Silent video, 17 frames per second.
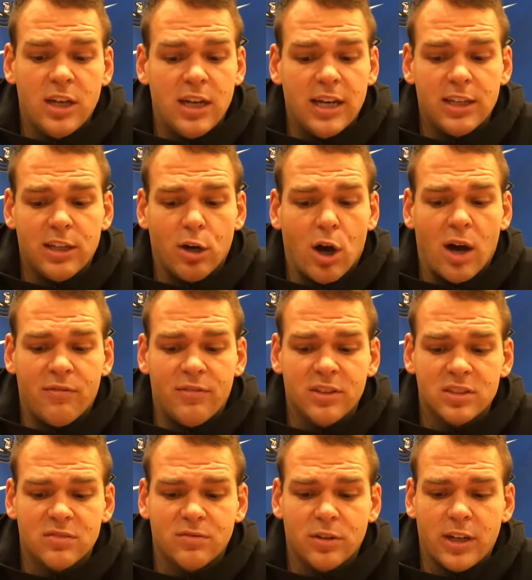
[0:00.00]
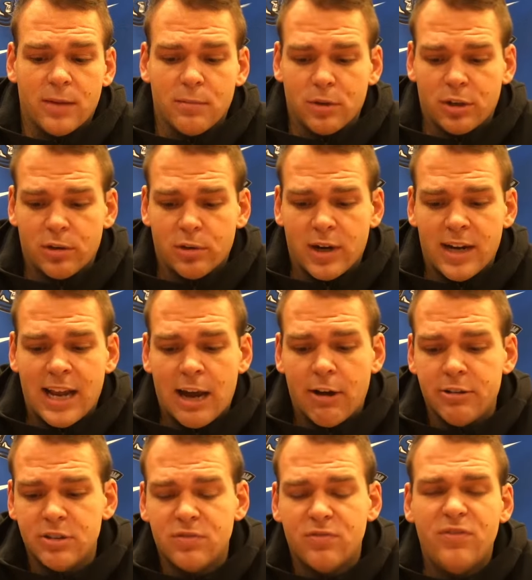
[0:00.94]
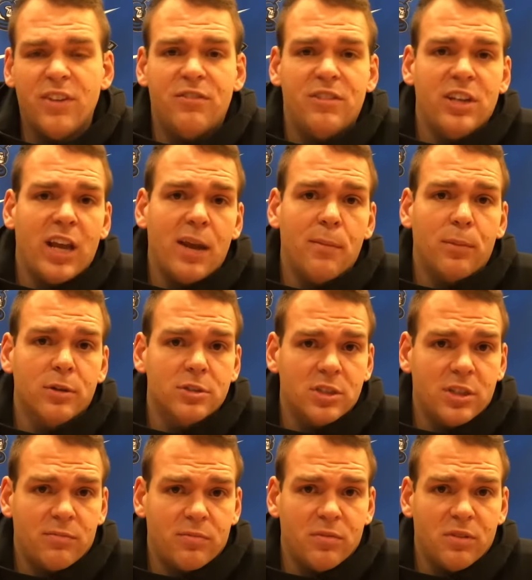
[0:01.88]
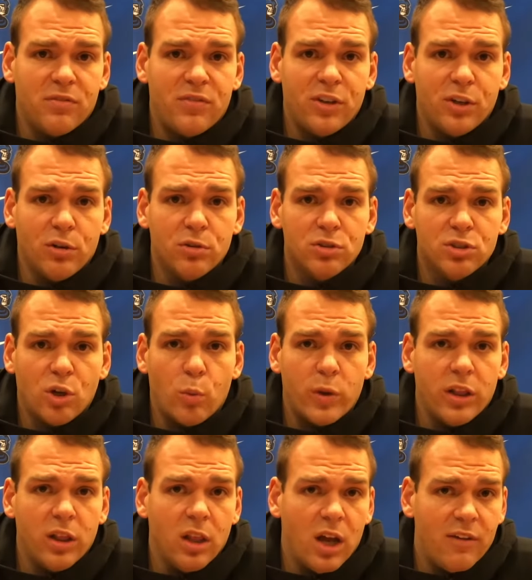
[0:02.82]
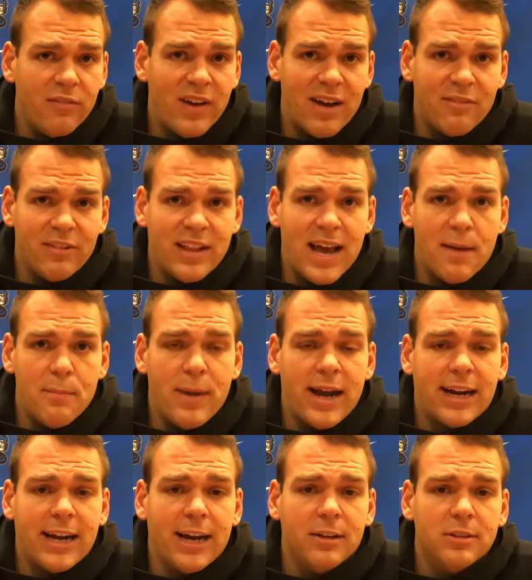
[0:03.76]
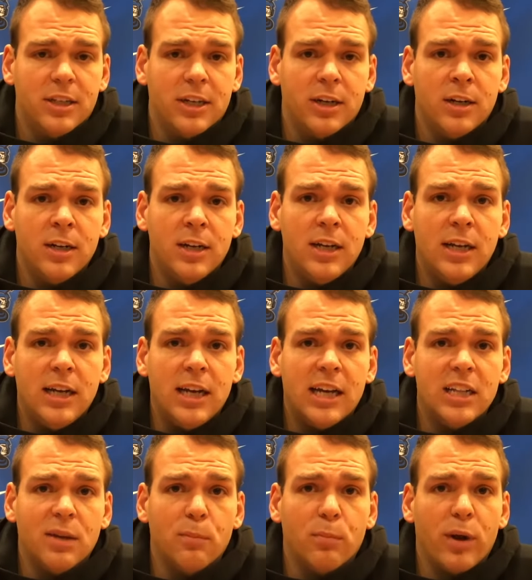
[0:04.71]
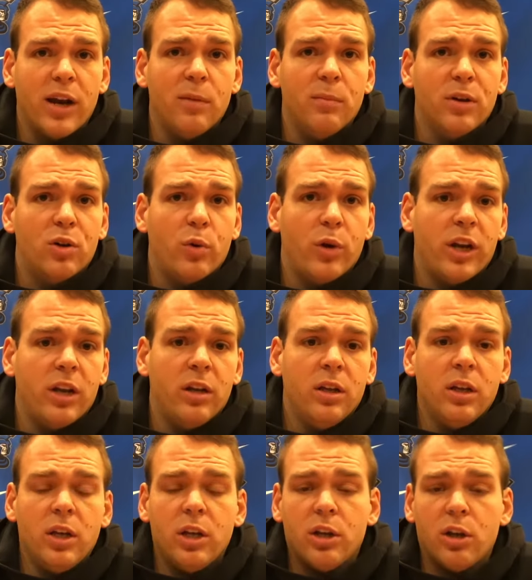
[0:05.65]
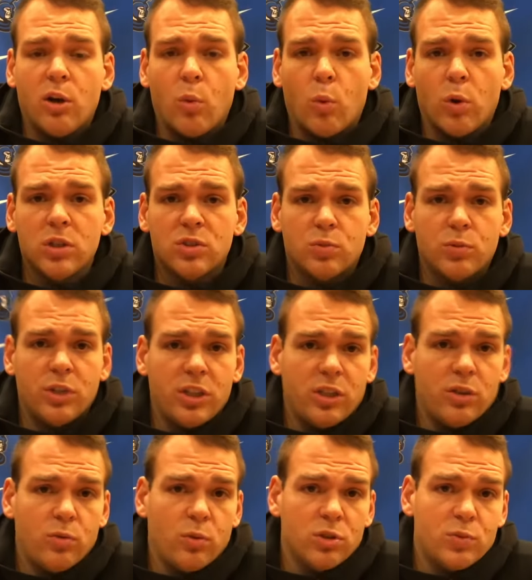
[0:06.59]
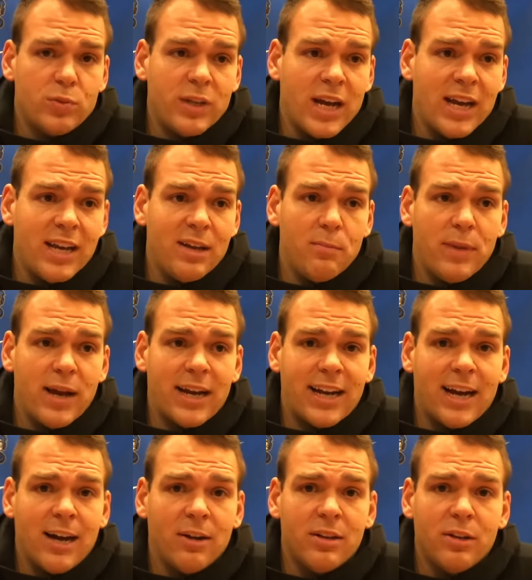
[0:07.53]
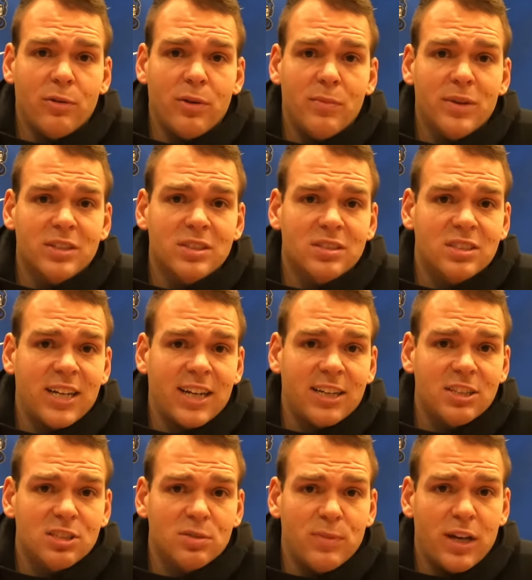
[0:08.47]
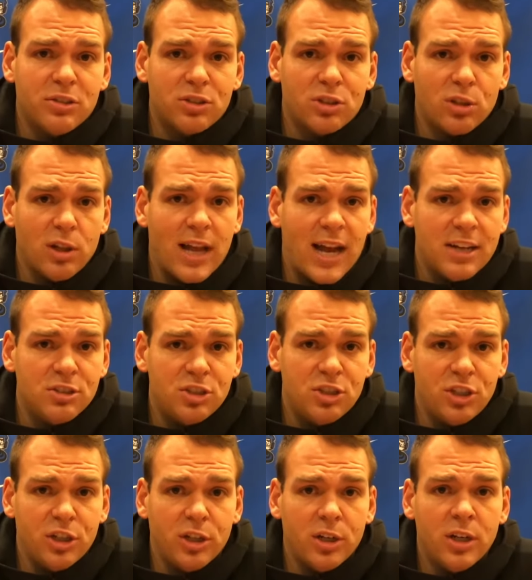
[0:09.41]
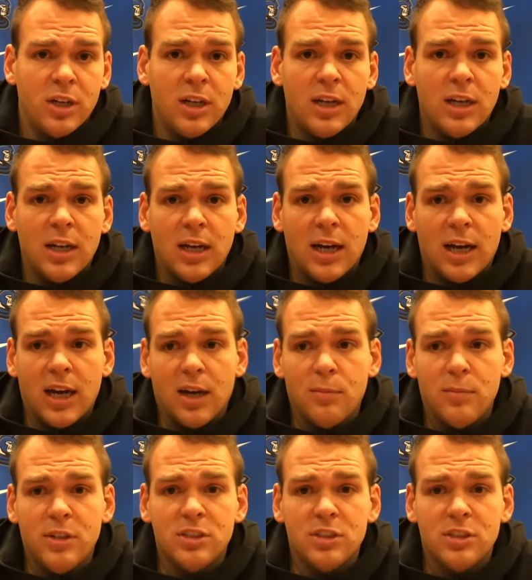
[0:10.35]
And then offensively, I'm looking right now, he's 58% from the field. So we love having that back out there. And then Brandon McQueen, you know, once we got him back out, you know, he missed the second semester last year. His